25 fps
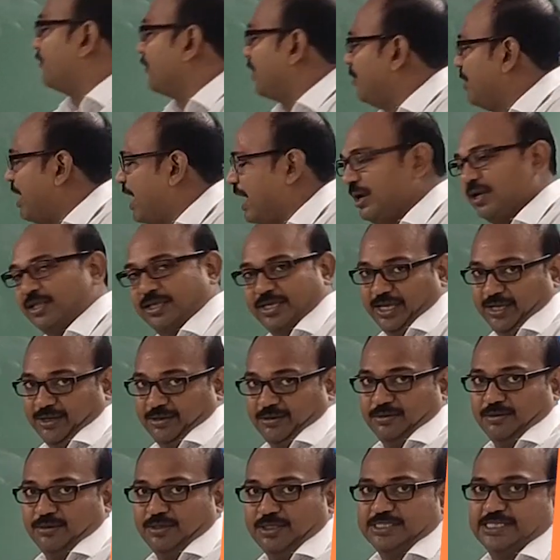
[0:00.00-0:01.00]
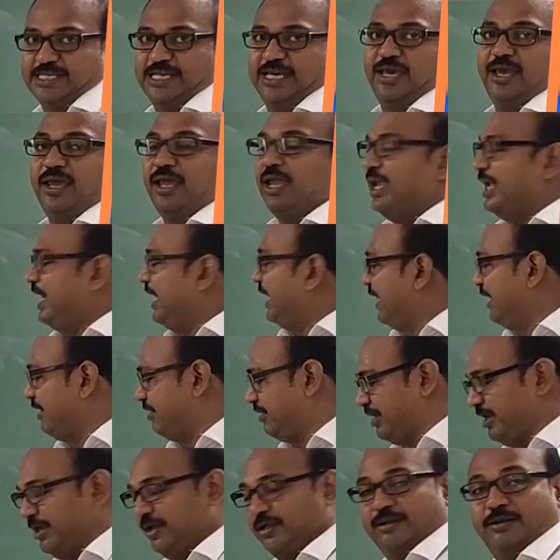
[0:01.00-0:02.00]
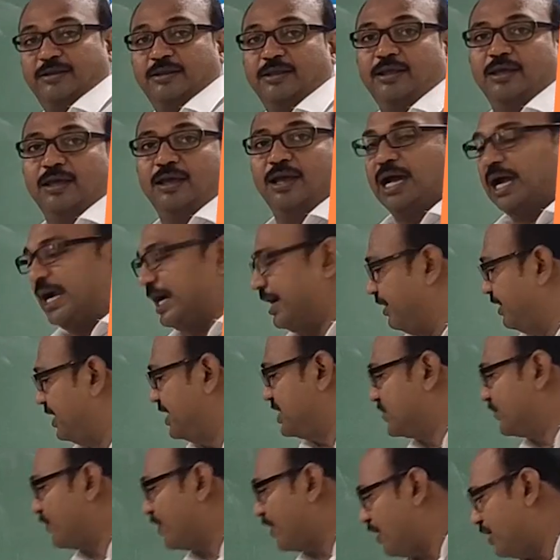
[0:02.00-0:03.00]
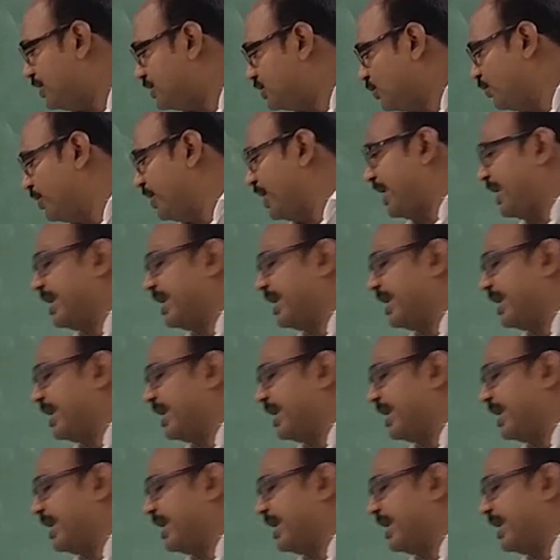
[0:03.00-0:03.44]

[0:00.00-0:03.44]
from alkene, say ethene. And this one also we